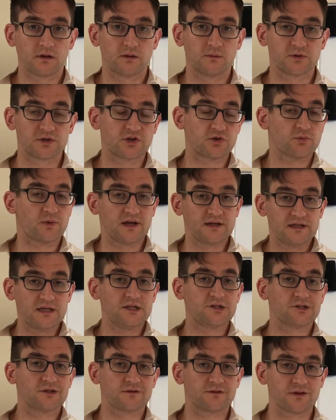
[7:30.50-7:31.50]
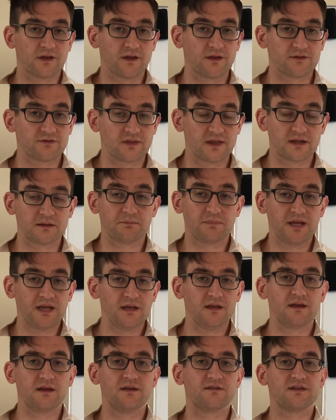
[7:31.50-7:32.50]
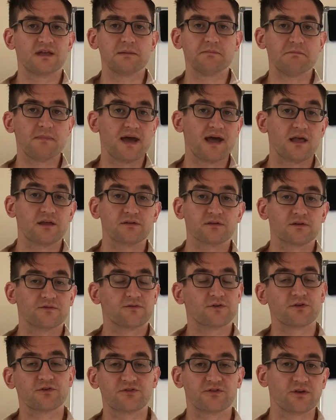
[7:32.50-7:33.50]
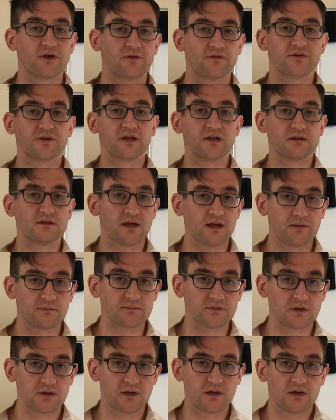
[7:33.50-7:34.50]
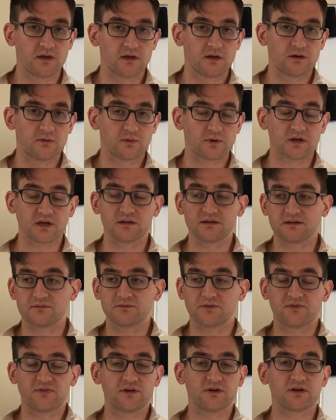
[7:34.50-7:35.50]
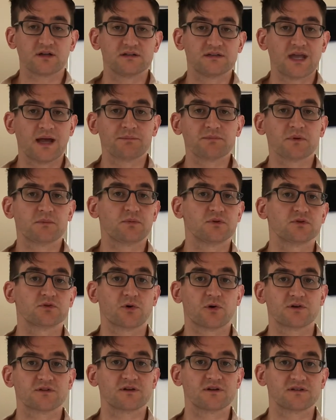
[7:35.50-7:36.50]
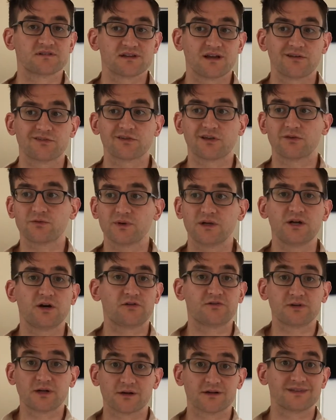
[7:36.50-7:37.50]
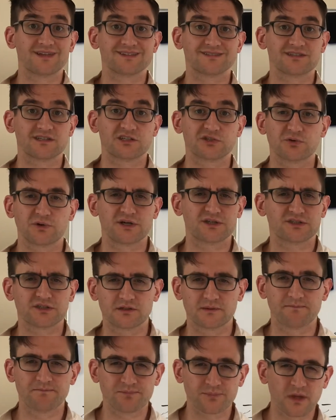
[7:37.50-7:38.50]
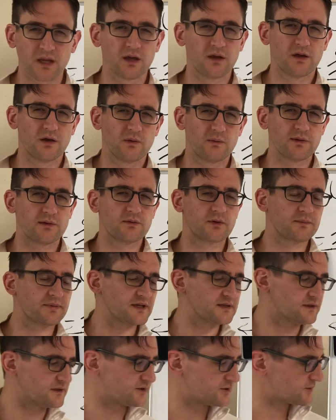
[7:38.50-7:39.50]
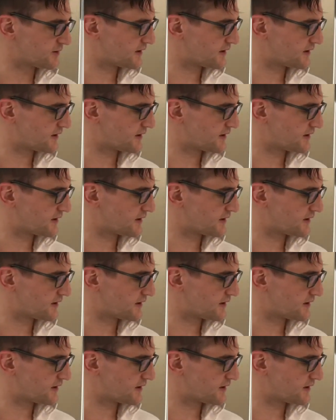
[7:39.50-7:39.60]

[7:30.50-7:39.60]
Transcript: Which is why Nietzsche says that pity is a mask for self-contempt. We feel contemptible towards ourselves because we know if we were in that situation, we wouldn't be able to do